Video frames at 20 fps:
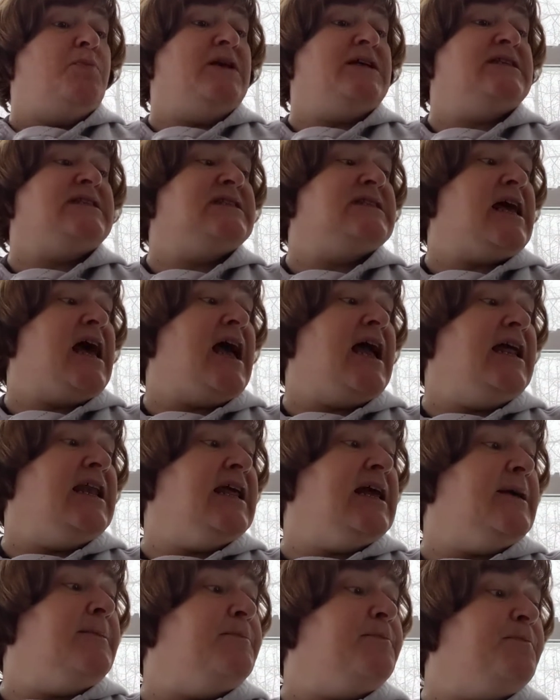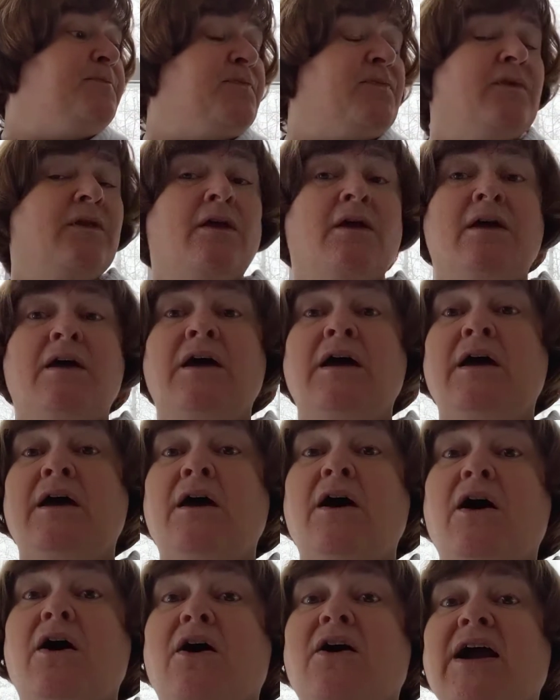beside it.
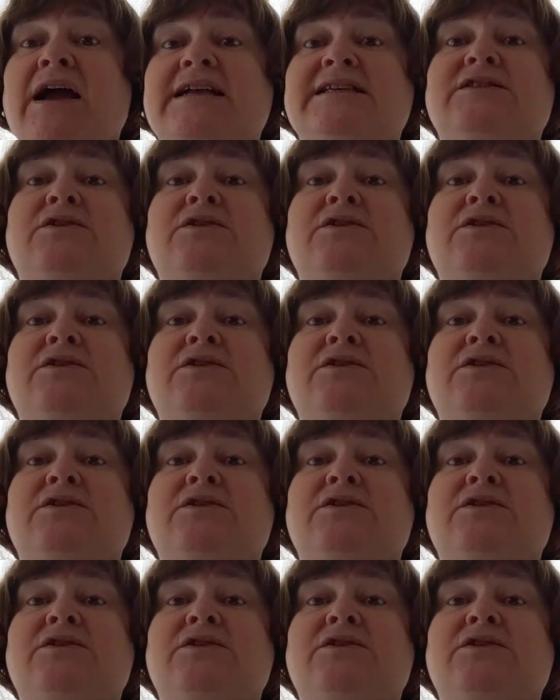All right,